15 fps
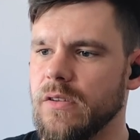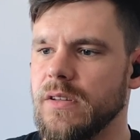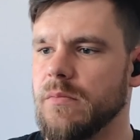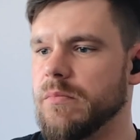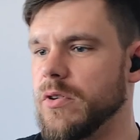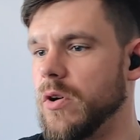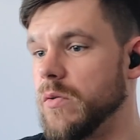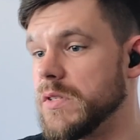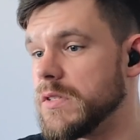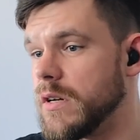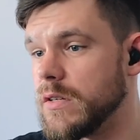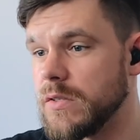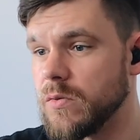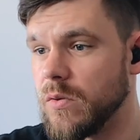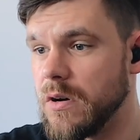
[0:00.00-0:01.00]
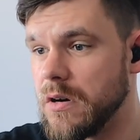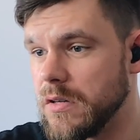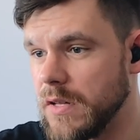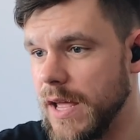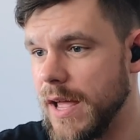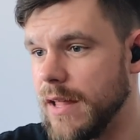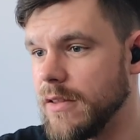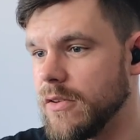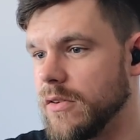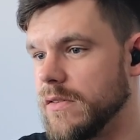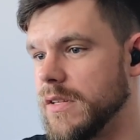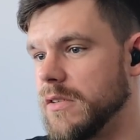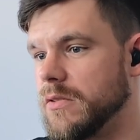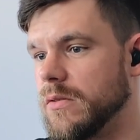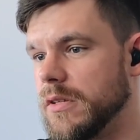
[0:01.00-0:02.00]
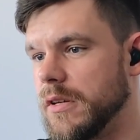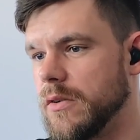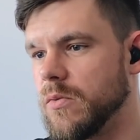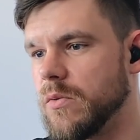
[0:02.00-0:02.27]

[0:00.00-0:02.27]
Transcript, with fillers: on the browser's world and on the tooling